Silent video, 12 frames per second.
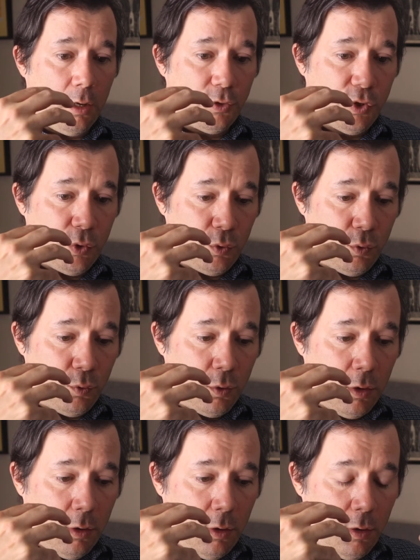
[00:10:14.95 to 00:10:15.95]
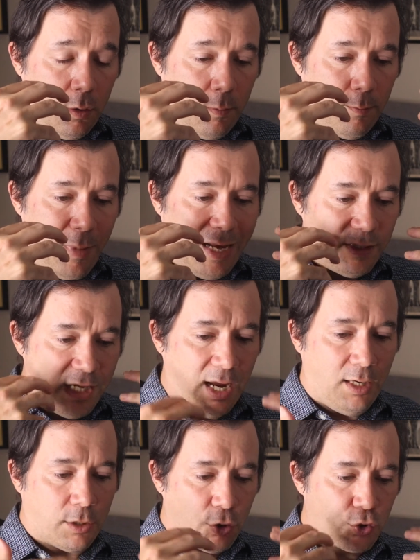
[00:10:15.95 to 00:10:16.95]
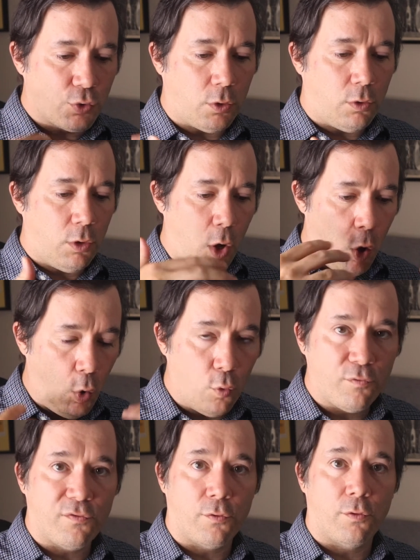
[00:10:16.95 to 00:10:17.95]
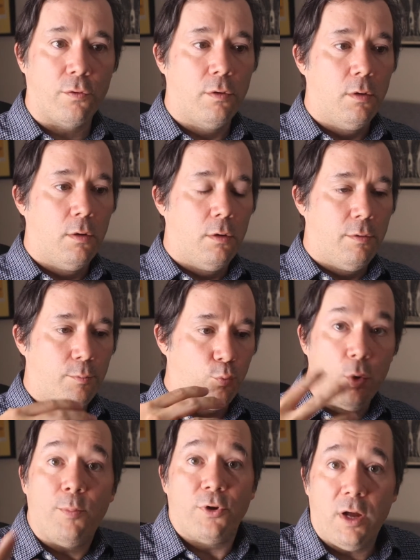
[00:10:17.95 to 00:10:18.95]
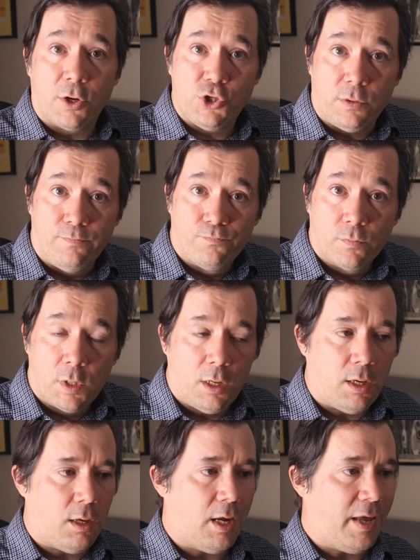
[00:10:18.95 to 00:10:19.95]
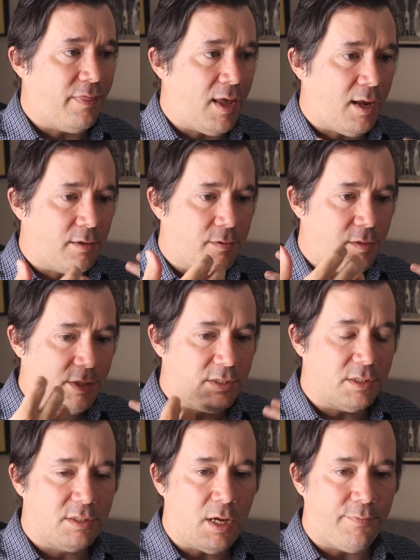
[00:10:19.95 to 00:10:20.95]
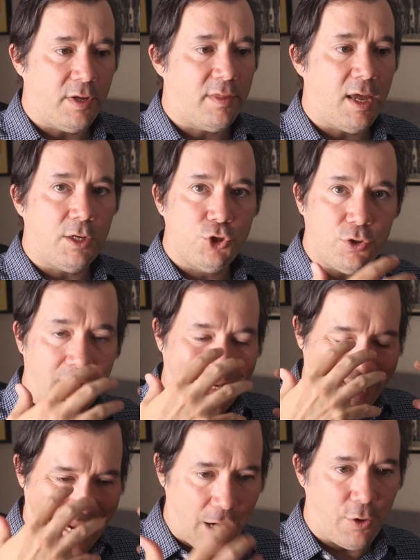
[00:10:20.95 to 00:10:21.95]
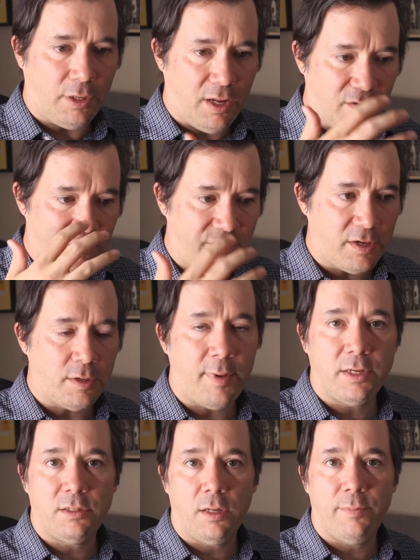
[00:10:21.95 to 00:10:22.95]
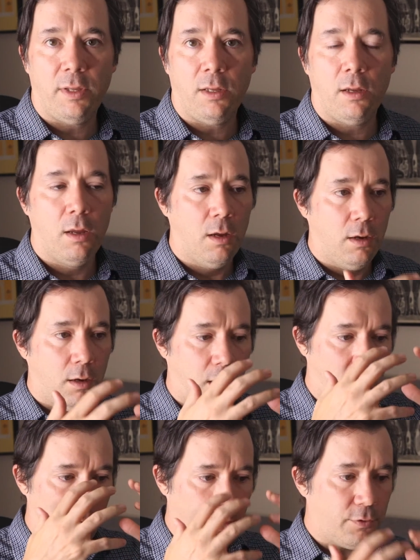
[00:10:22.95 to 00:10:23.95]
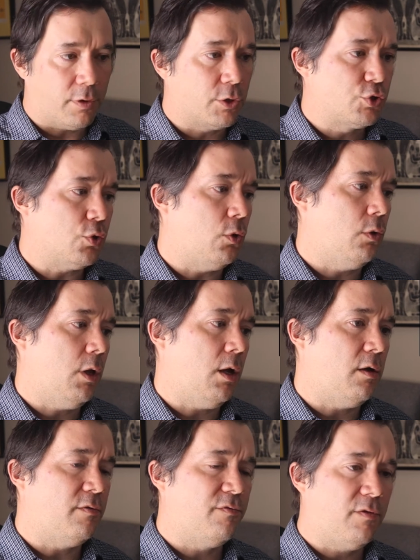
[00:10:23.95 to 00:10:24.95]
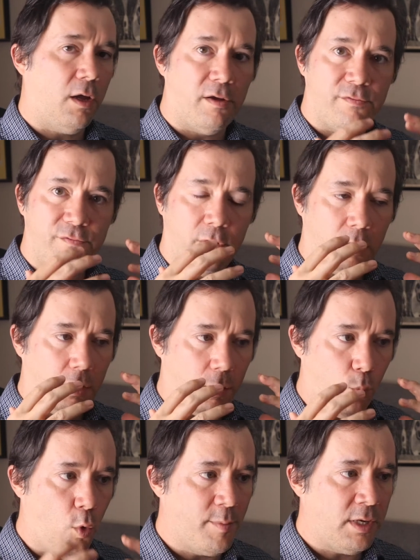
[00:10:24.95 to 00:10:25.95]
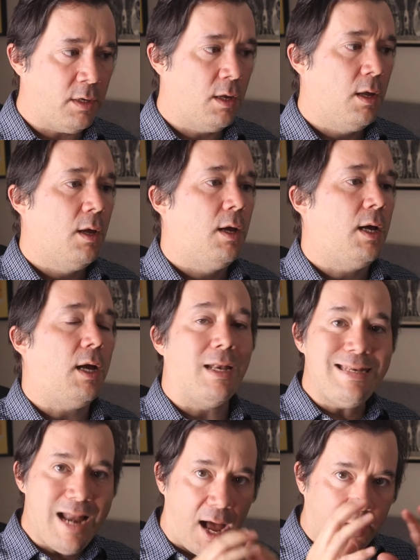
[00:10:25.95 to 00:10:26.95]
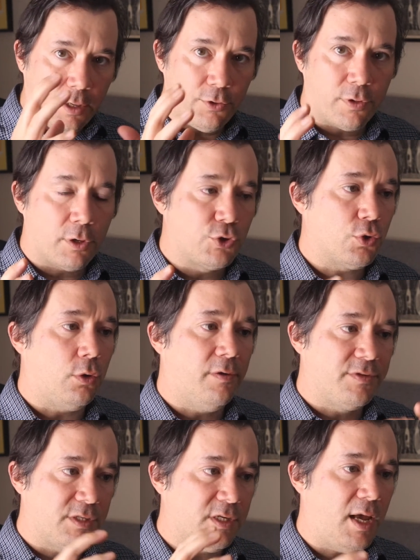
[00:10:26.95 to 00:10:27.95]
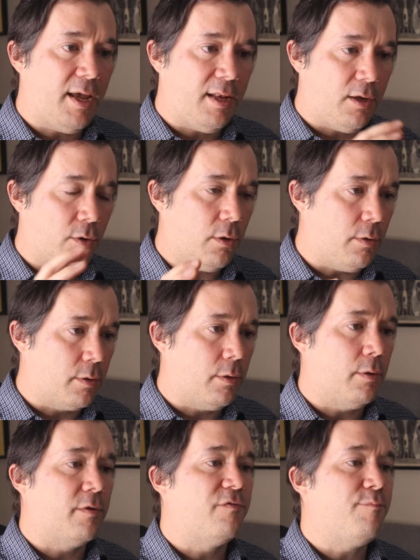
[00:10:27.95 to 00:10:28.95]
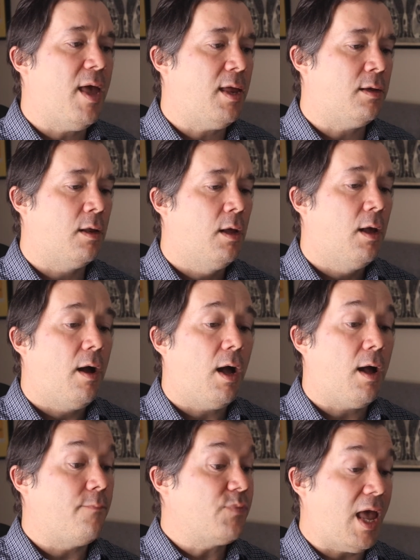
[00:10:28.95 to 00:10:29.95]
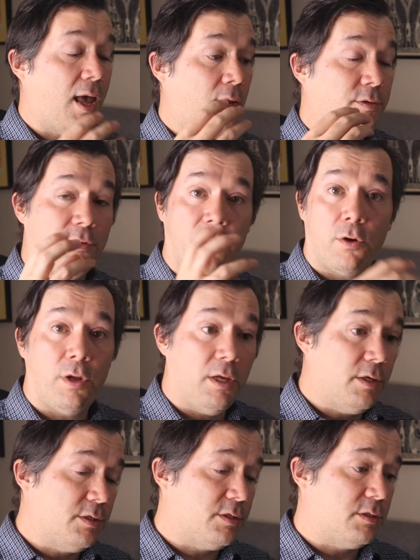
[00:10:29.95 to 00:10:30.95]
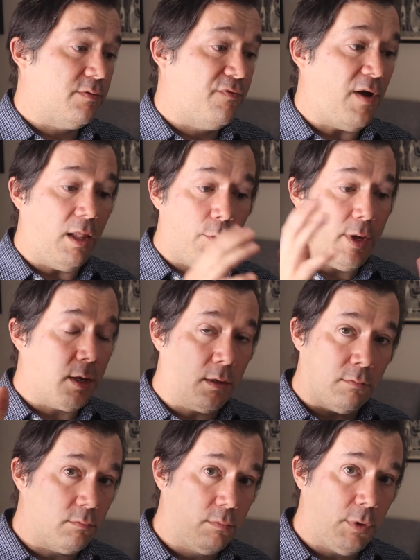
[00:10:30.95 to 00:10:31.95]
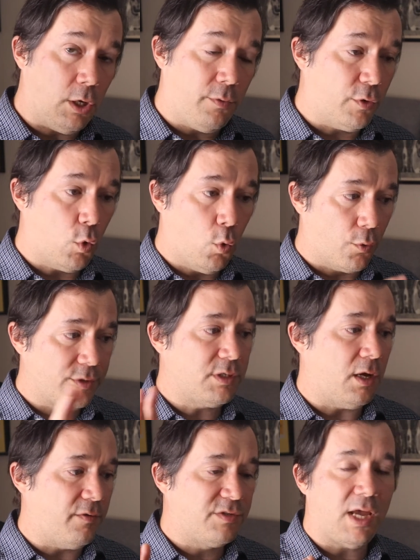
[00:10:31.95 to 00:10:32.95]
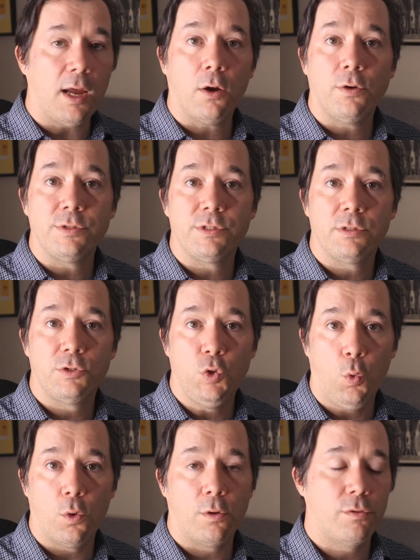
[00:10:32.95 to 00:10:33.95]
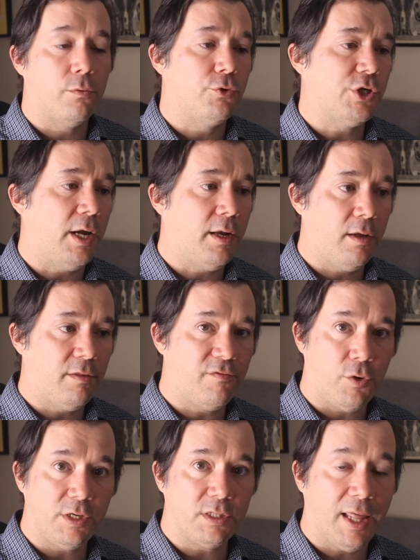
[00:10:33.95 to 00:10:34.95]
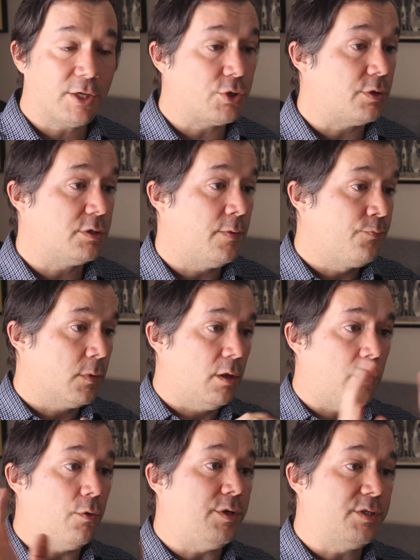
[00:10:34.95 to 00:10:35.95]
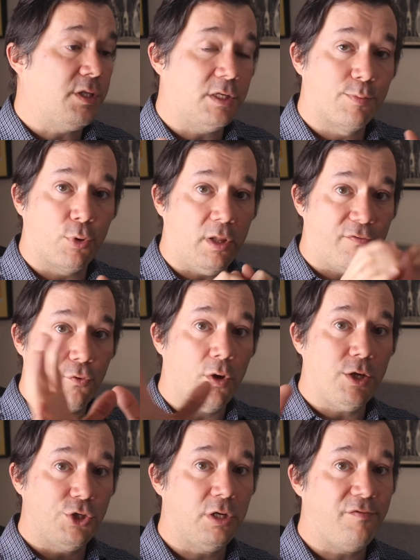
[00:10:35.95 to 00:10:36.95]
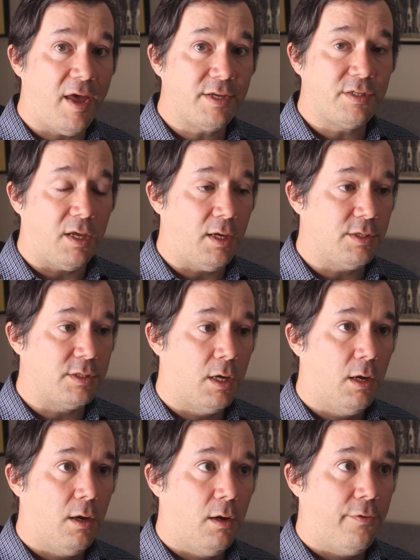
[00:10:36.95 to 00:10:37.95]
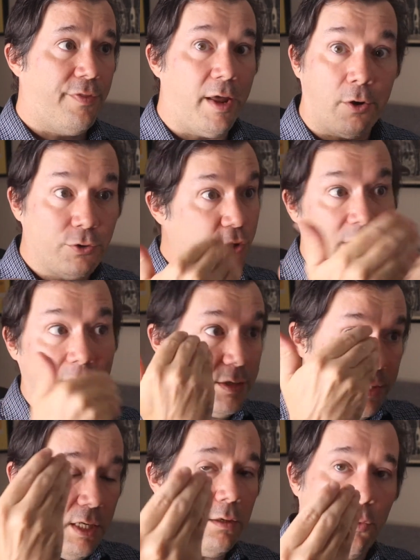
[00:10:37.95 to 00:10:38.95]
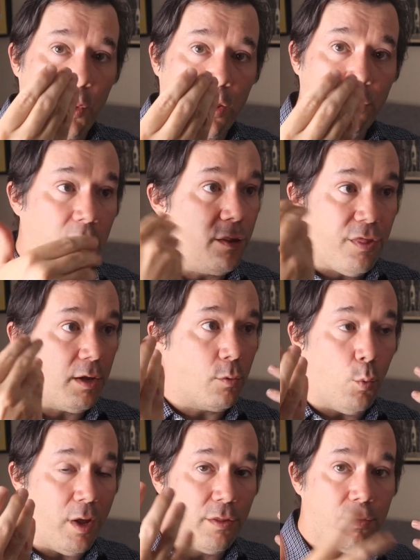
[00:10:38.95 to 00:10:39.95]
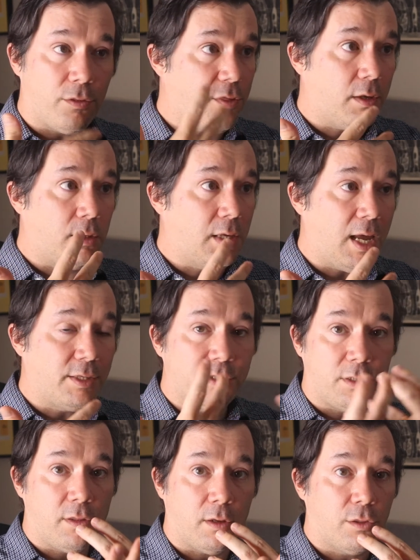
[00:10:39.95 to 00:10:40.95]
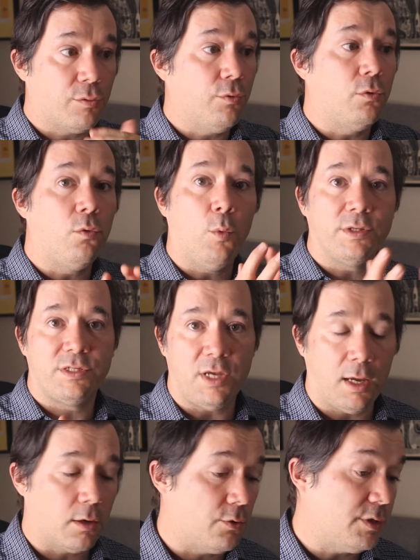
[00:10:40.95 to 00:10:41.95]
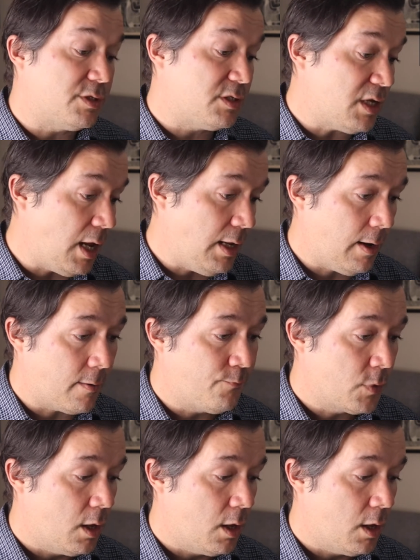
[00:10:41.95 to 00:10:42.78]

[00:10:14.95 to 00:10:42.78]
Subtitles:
to maintain control over reproduction, and that this is something that should inherently and fundamentally be under the control of a woman, not under the control of society or of men. And there is, following in the course of Sanger's tour through China and the various lectures, there is this proliferation of essays that are trying to deal with and think against and think through what Sanger is saying.